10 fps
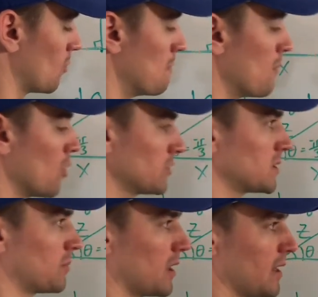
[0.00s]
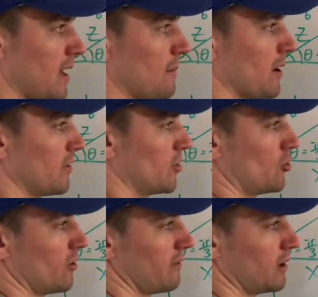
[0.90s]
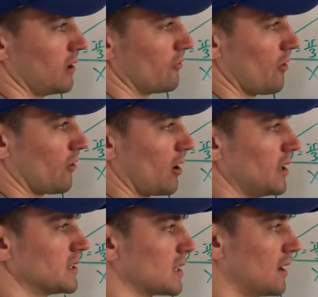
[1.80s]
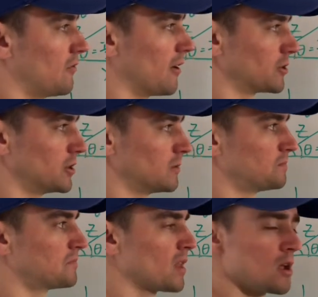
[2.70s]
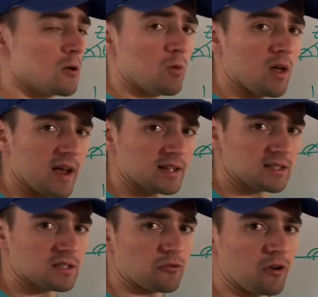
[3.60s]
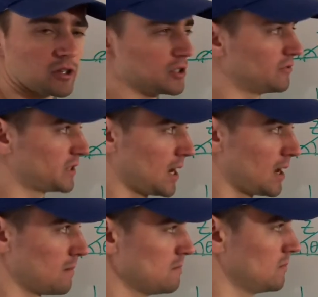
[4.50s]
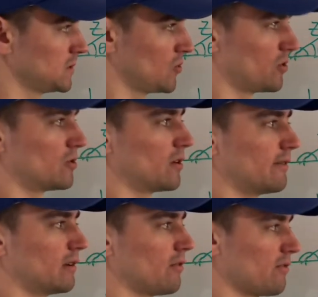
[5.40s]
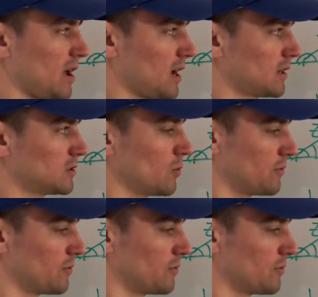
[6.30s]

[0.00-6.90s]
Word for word: multiply that by the derivative of our inside function. Well, x is a function of time, so the derivative of x with